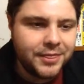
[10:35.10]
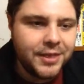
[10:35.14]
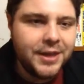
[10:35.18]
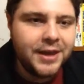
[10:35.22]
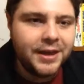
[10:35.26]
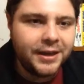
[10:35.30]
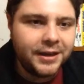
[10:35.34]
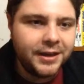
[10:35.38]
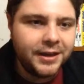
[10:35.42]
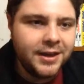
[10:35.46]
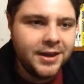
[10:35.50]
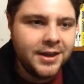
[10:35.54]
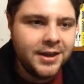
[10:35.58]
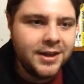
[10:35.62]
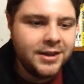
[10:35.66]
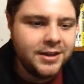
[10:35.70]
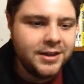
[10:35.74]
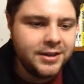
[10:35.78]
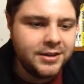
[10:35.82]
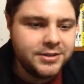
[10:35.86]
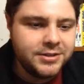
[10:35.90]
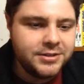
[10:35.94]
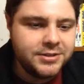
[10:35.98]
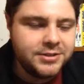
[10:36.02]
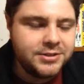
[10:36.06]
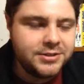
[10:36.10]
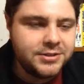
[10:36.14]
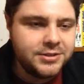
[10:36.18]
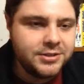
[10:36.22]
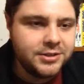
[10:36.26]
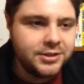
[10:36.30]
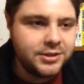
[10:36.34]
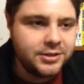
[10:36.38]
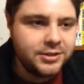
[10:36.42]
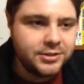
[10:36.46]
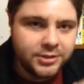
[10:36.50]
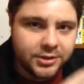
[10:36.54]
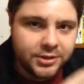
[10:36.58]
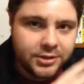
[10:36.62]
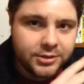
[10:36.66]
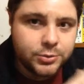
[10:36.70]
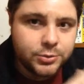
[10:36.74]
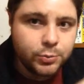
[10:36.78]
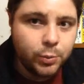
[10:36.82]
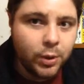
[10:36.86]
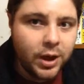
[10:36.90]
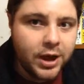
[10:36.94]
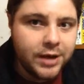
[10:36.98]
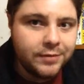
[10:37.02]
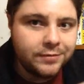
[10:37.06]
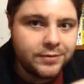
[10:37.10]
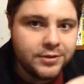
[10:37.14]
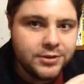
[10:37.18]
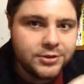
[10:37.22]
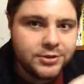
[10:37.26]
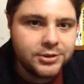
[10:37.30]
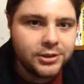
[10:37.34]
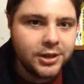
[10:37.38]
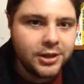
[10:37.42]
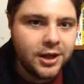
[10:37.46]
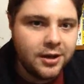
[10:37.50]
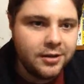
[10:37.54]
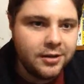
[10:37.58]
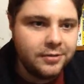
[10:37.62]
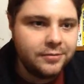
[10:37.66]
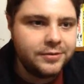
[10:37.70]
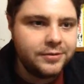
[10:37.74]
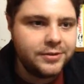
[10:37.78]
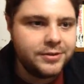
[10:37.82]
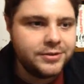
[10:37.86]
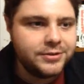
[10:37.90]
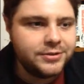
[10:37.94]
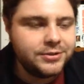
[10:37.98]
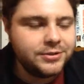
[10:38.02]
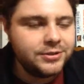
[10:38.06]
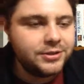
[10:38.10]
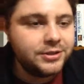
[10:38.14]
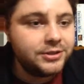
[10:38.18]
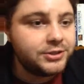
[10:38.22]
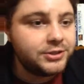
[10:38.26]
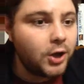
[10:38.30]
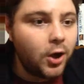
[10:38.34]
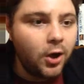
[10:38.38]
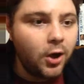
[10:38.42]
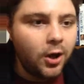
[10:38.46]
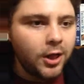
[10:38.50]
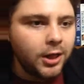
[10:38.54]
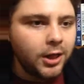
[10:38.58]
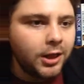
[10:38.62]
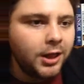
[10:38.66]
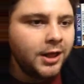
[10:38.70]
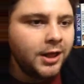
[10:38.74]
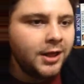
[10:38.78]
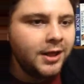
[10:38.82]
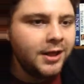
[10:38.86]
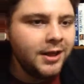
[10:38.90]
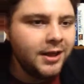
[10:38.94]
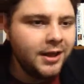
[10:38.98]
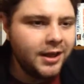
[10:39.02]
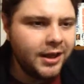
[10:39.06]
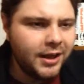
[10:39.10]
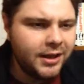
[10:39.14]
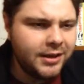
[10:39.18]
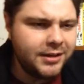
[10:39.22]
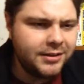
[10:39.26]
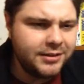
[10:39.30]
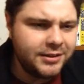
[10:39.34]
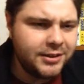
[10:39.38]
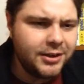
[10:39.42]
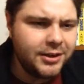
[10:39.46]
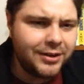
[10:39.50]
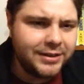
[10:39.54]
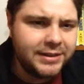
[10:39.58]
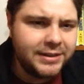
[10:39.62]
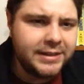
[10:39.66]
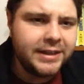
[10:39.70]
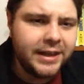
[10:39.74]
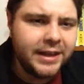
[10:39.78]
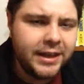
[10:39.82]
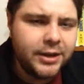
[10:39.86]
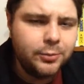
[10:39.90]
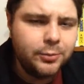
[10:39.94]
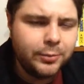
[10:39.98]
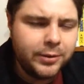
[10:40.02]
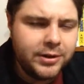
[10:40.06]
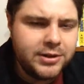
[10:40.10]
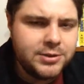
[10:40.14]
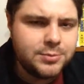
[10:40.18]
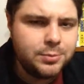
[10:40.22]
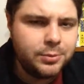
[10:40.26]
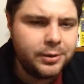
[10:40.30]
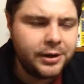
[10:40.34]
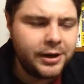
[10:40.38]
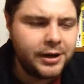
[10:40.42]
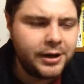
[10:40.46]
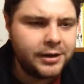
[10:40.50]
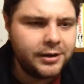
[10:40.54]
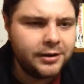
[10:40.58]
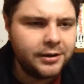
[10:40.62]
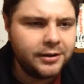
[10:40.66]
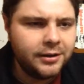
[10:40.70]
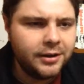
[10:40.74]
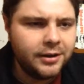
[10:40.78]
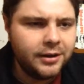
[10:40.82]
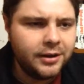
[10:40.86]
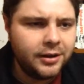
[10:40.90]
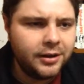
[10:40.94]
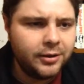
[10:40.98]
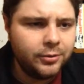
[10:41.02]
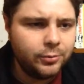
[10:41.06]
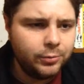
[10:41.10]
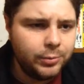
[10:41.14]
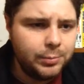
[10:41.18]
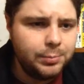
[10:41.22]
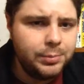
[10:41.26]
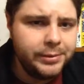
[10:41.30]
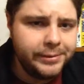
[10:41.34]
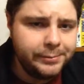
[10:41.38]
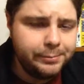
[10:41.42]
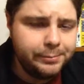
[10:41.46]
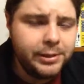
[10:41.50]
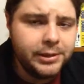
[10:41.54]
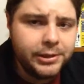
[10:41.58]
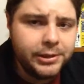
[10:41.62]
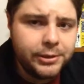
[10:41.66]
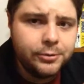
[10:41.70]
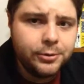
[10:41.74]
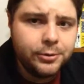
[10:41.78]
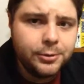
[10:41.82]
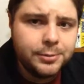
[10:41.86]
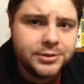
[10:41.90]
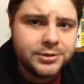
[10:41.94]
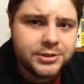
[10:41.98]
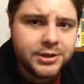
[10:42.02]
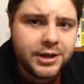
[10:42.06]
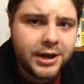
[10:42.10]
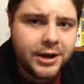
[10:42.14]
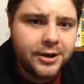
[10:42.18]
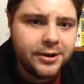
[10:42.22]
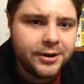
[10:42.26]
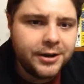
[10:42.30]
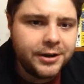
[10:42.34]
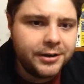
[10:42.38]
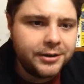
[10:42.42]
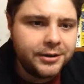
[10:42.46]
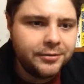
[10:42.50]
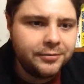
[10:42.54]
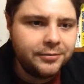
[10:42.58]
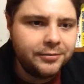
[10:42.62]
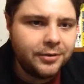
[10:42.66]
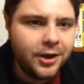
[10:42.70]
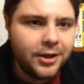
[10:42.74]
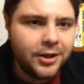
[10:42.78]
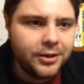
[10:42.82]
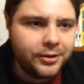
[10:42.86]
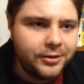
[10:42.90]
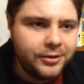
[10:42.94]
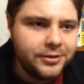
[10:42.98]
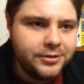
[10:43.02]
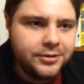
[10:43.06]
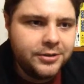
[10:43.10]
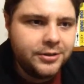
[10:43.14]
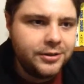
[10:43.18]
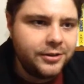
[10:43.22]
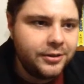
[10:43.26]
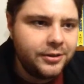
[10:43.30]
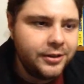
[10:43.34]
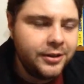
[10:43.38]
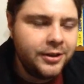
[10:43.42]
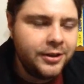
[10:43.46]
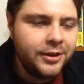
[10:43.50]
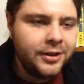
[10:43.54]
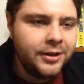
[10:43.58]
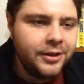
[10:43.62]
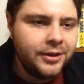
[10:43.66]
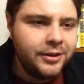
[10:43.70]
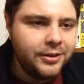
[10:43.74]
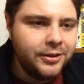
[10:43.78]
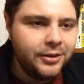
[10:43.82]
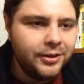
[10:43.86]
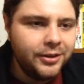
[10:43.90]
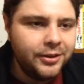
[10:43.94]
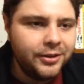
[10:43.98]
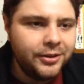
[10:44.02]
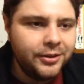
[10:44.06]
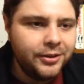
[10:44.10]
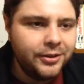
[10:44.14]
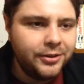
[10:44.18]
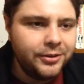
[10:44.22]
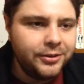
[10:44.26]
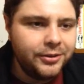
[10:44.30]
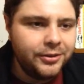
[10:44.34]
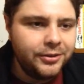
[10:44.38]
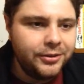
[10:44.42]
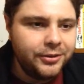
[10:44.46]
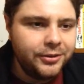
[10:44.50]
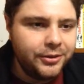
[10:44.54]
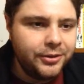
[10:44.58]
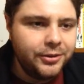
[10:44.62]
thing is his wife, his love, his all. And at the end when he's bringing when Billy Crudup was carrying the father into the